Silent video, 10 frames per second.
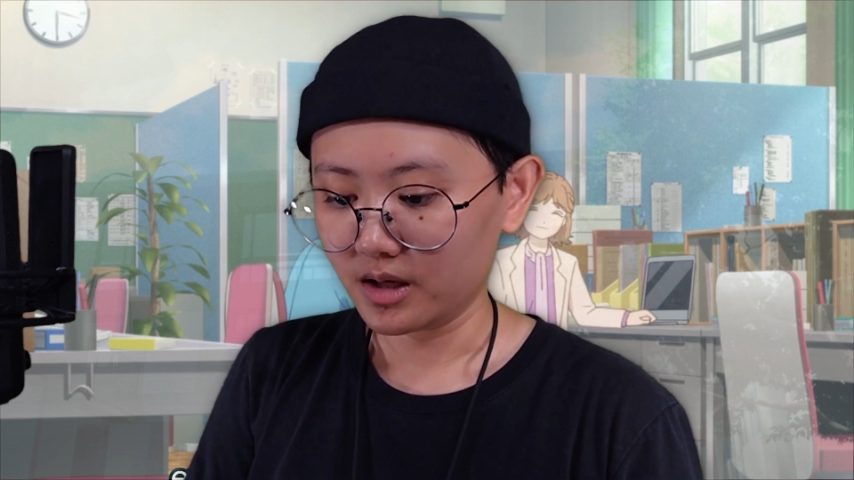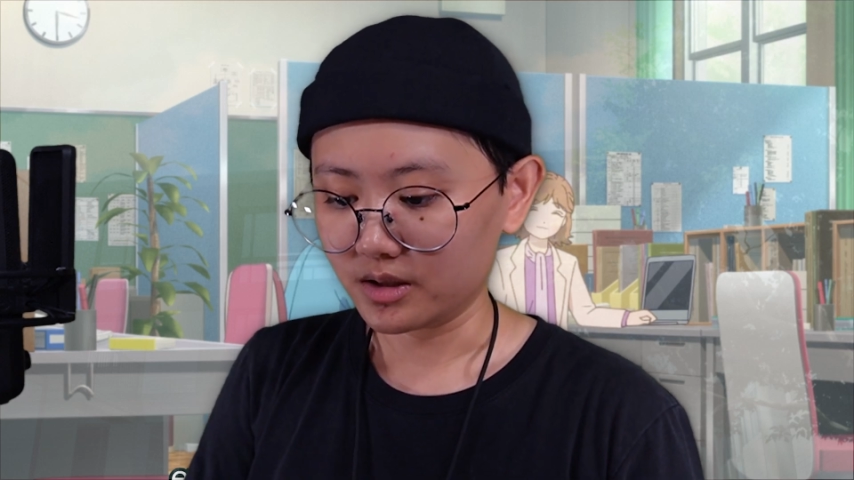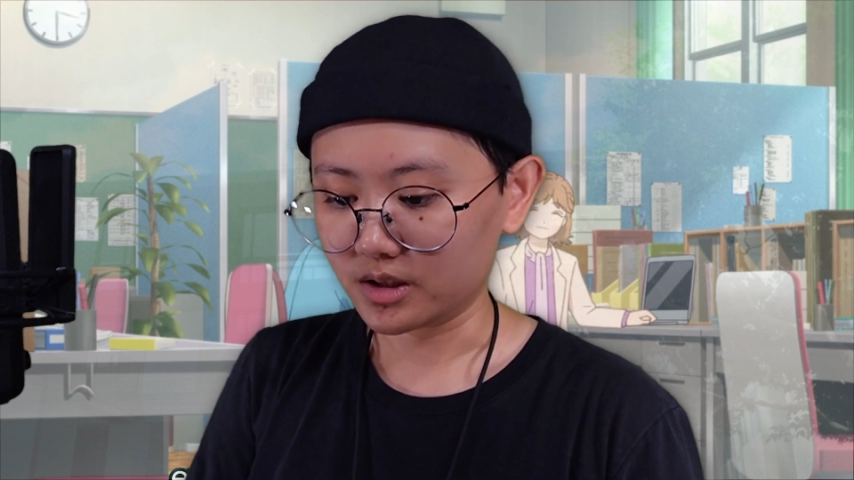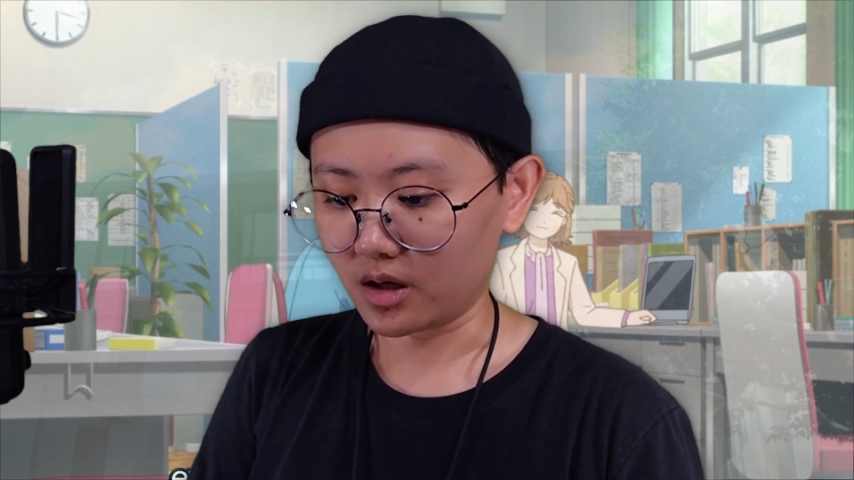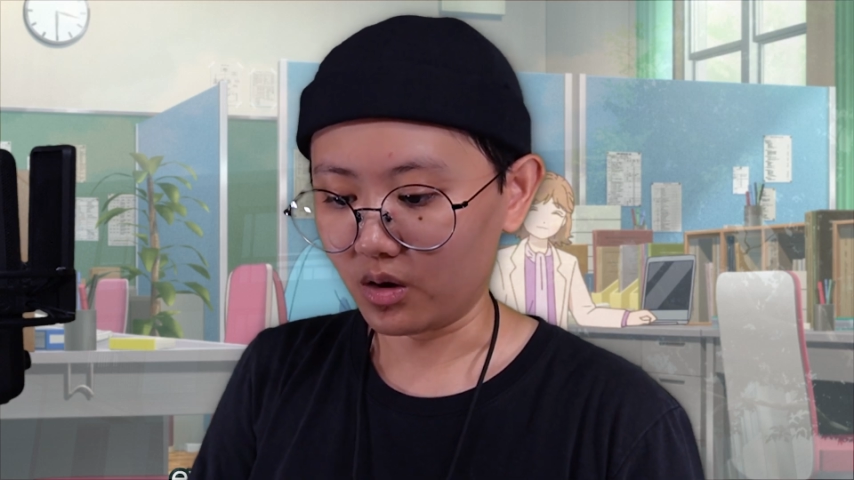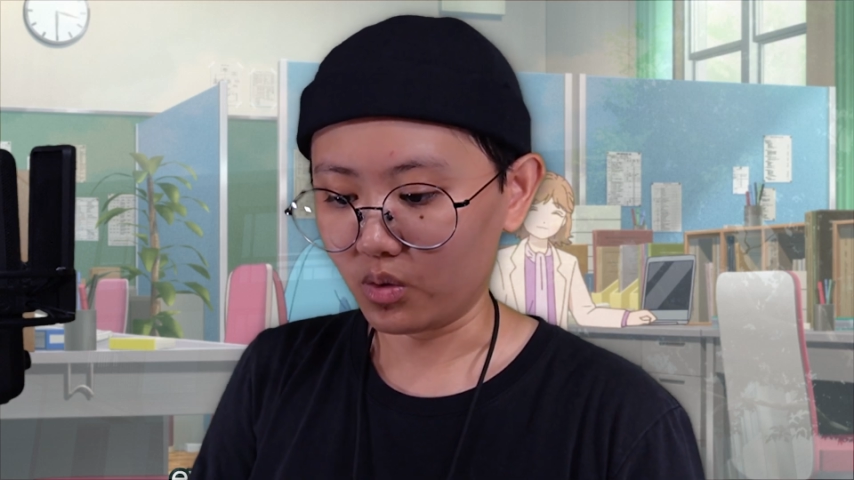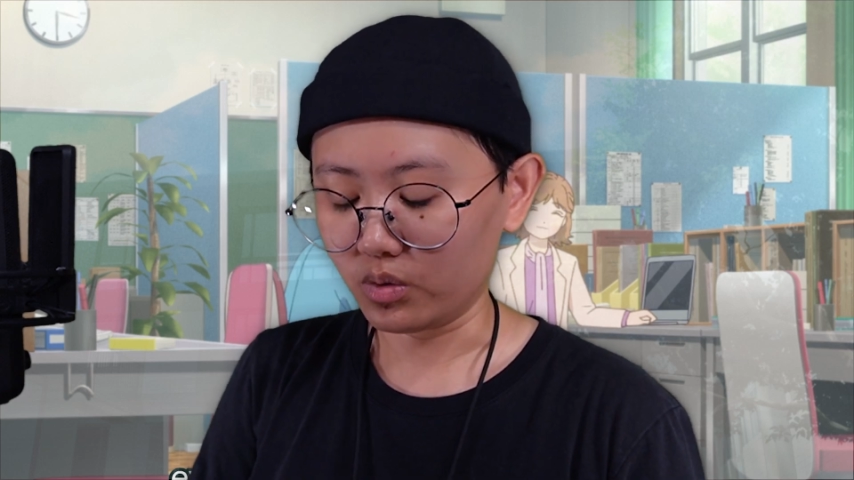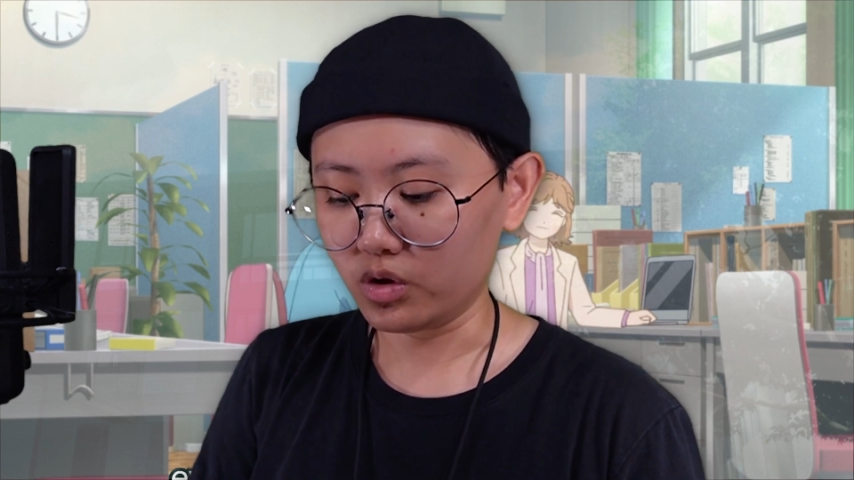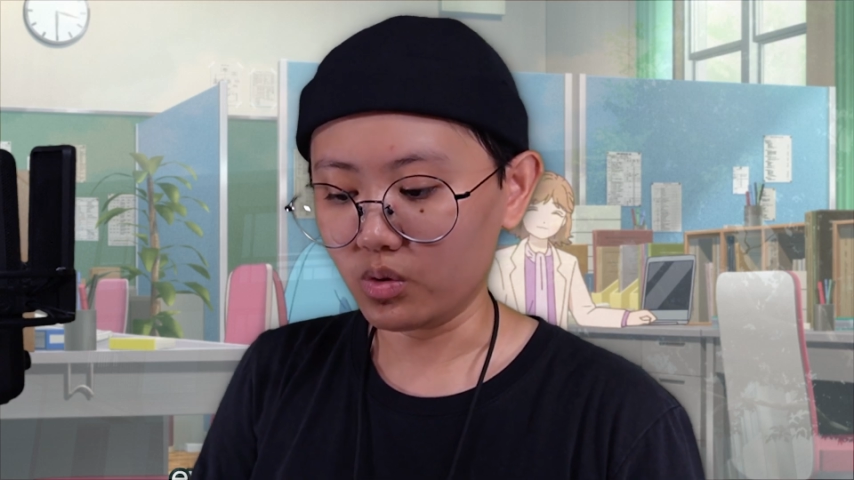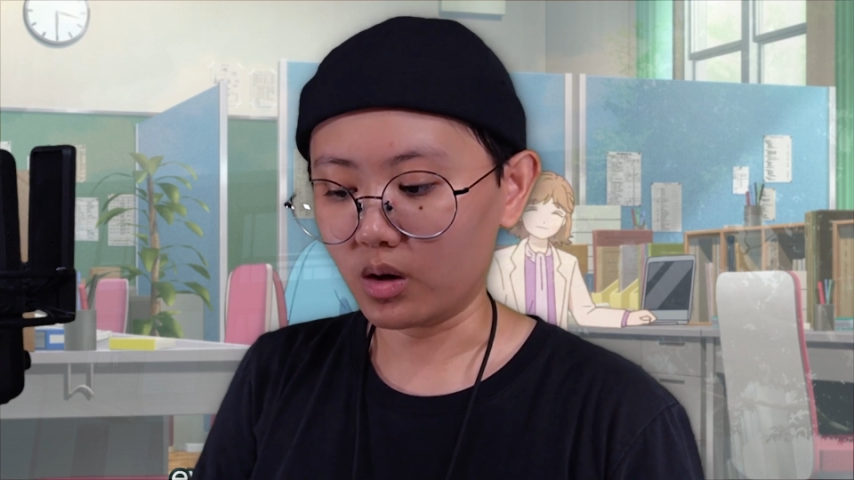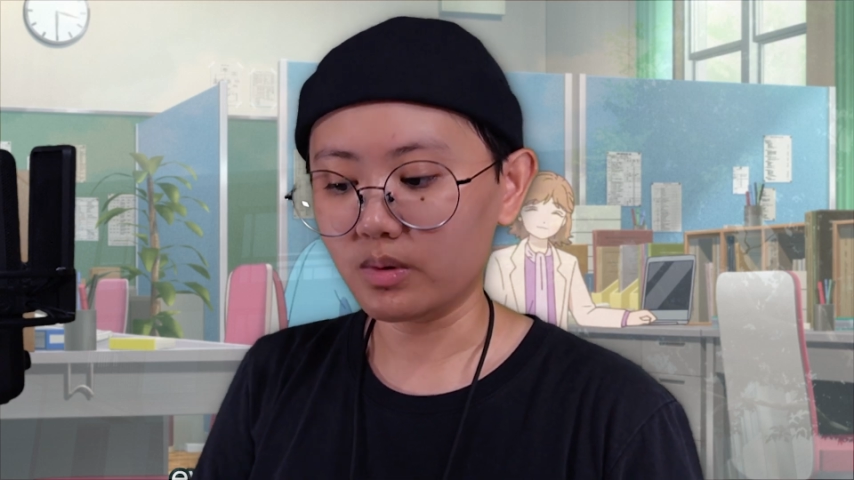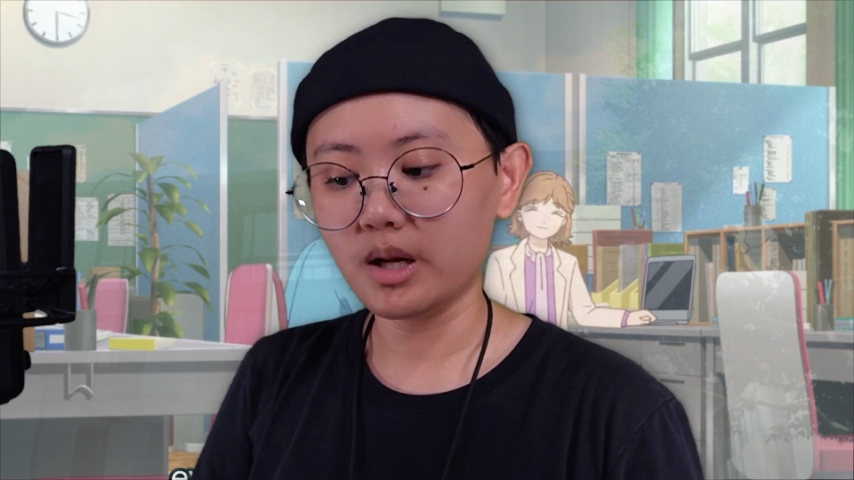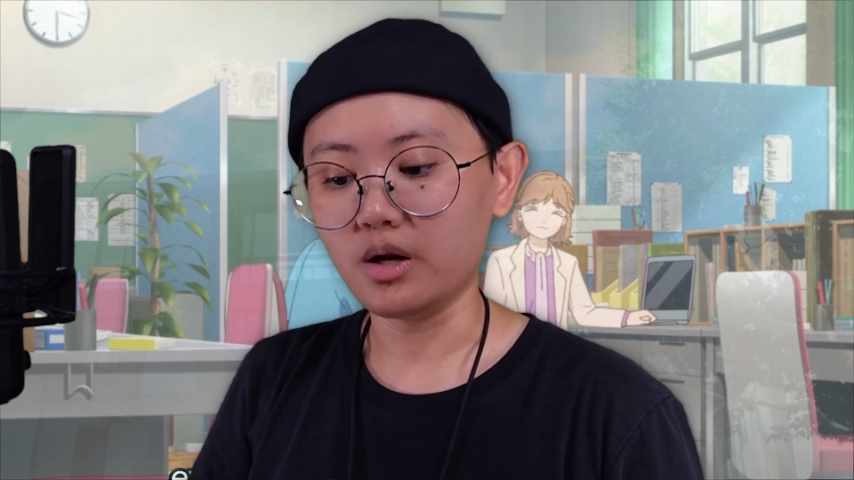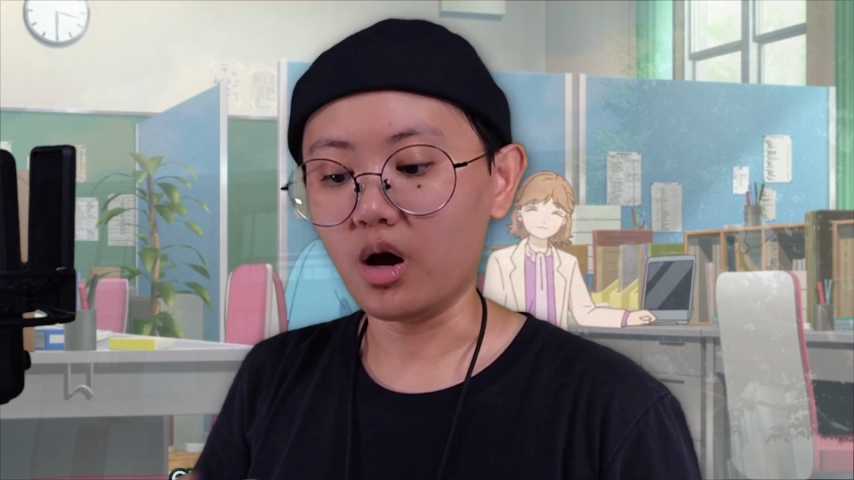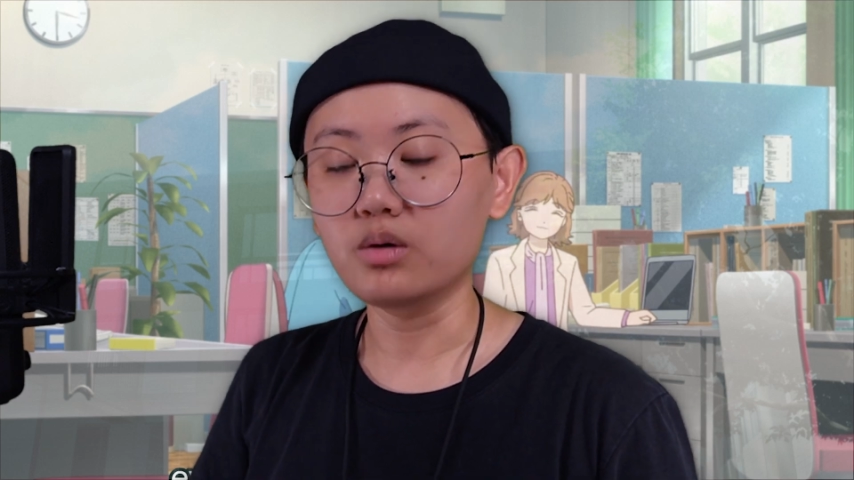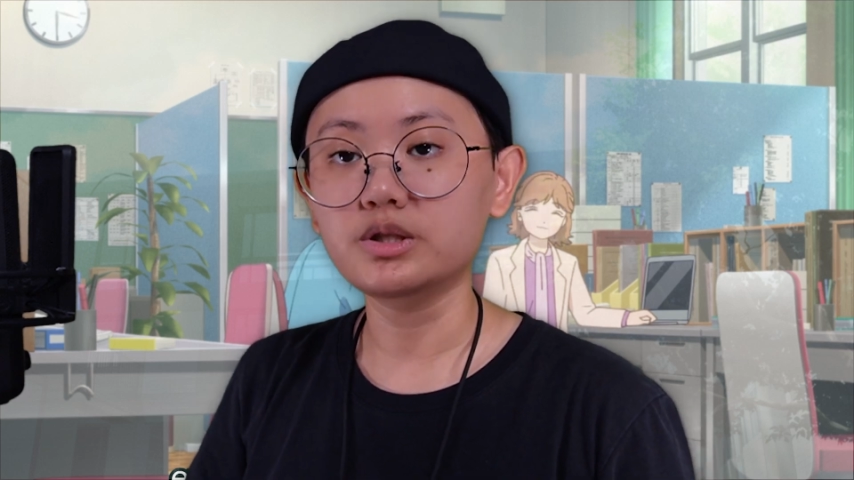So you already know